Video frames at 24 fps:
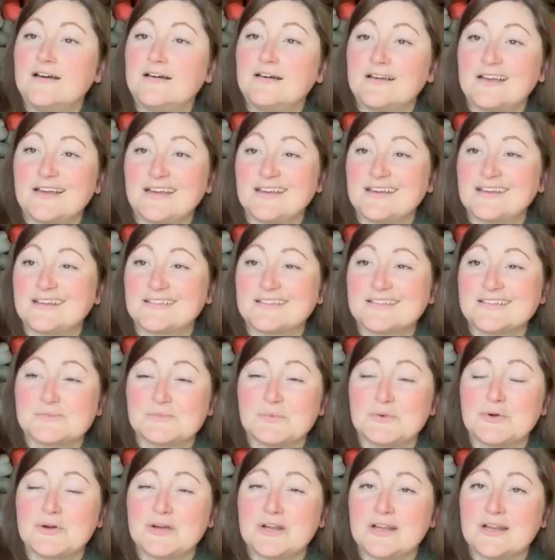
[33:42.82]
Like this
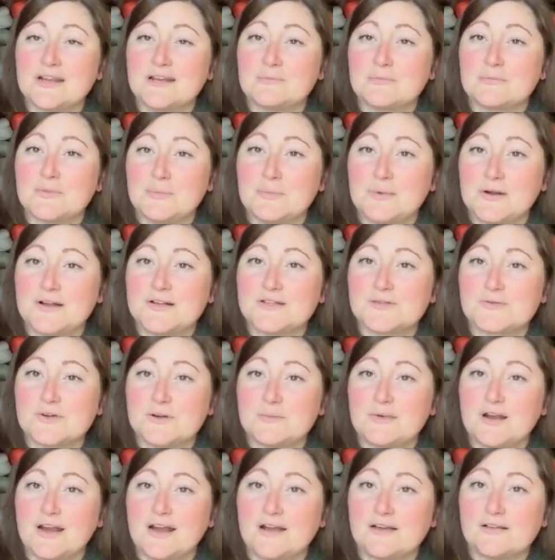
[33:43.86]
morning, my parents were at
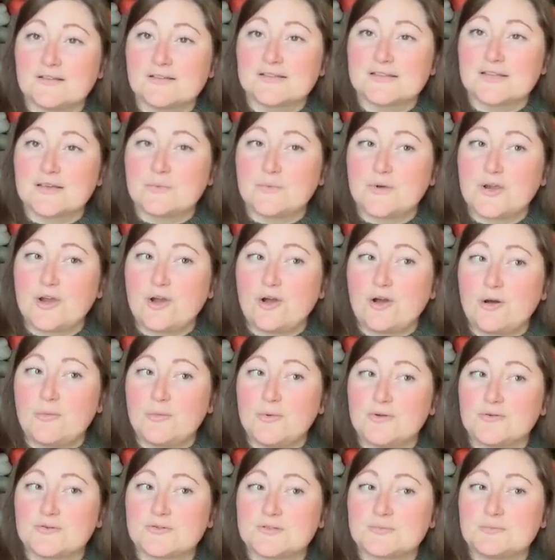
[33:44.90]
my house and we
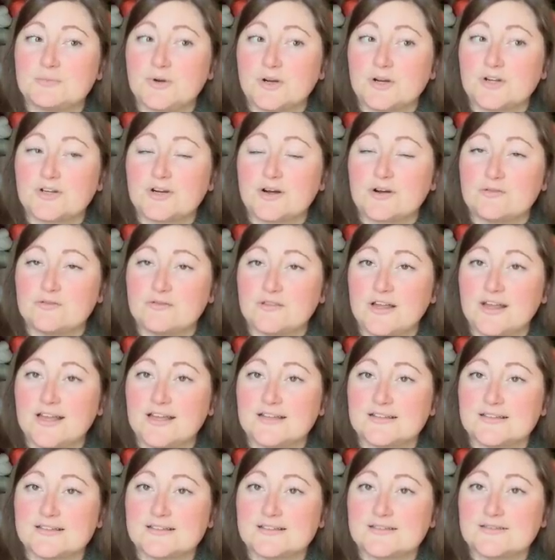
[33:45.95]
almost booked our
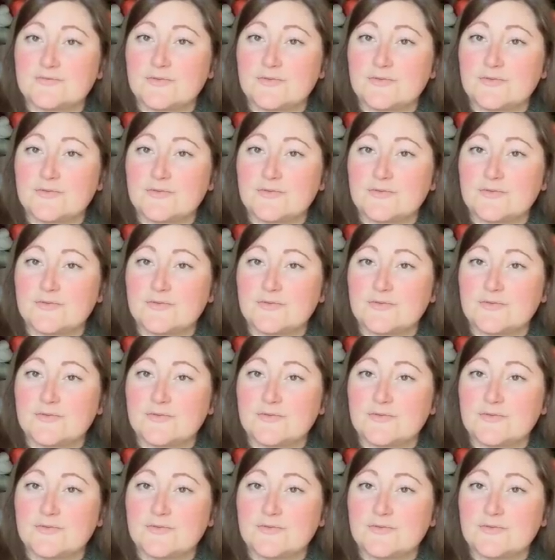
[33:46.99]
flights